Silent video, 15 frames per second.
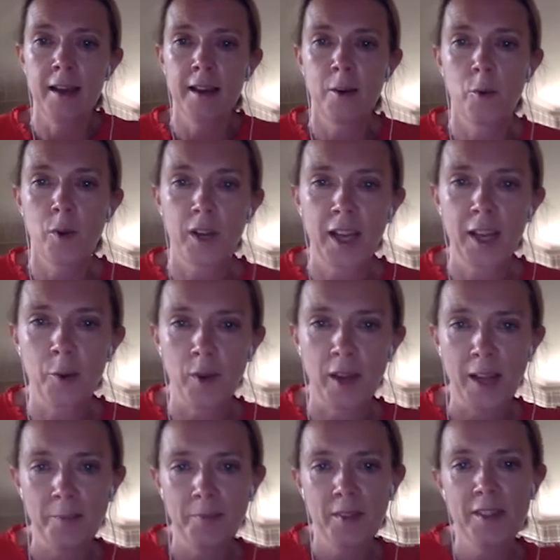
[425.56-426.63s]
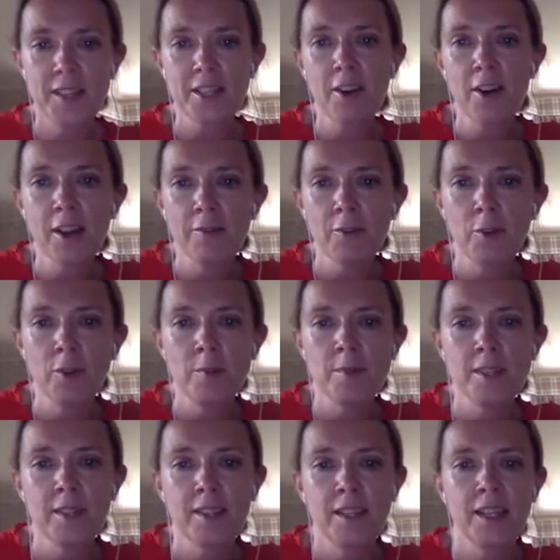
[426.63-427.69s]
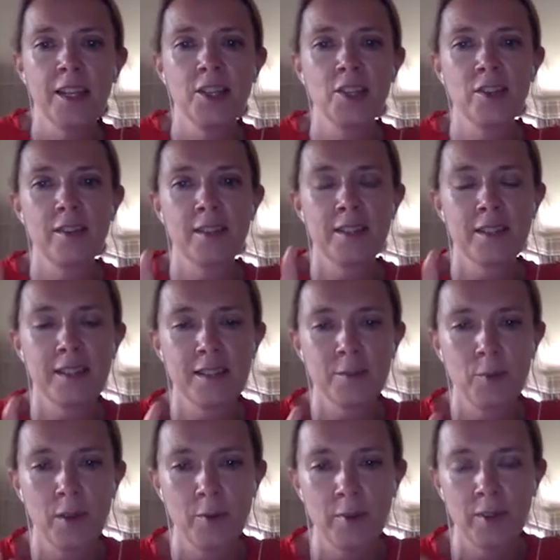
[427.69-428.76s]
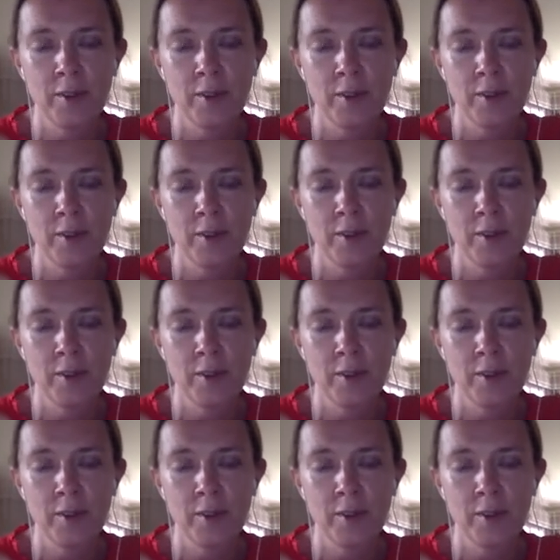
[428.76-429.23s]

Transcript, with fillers: working away. And the target volume delineation is, is we, we, we,